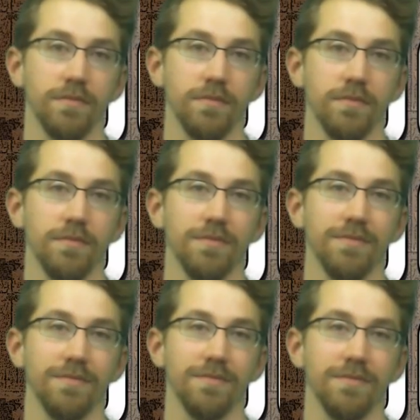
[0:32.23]

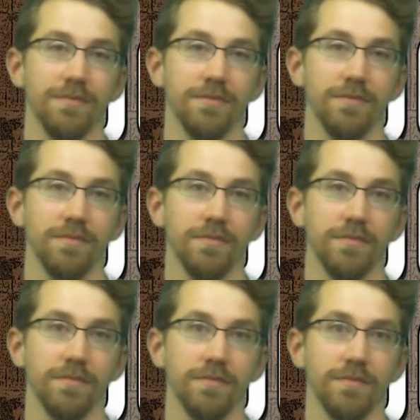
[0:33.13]

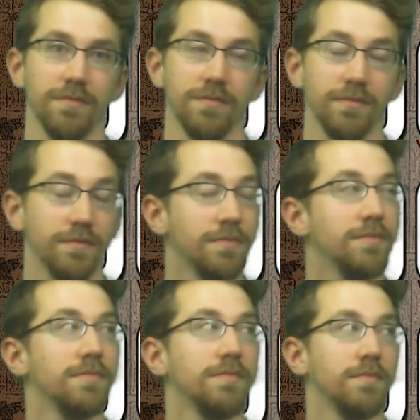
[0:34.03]

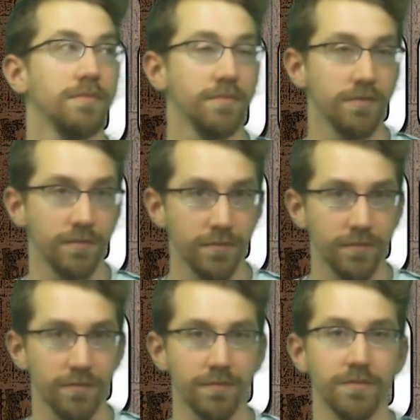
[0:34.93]

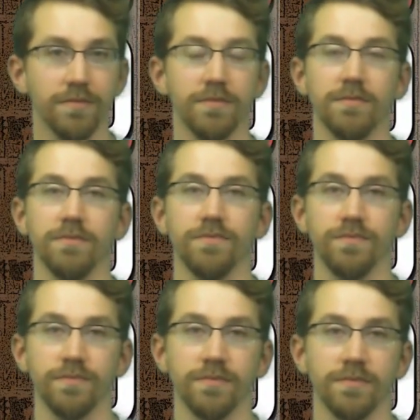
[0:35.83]

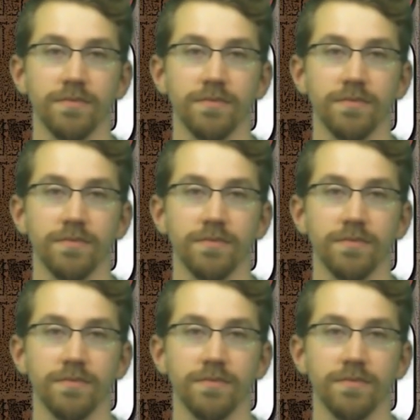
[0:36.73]
(silent)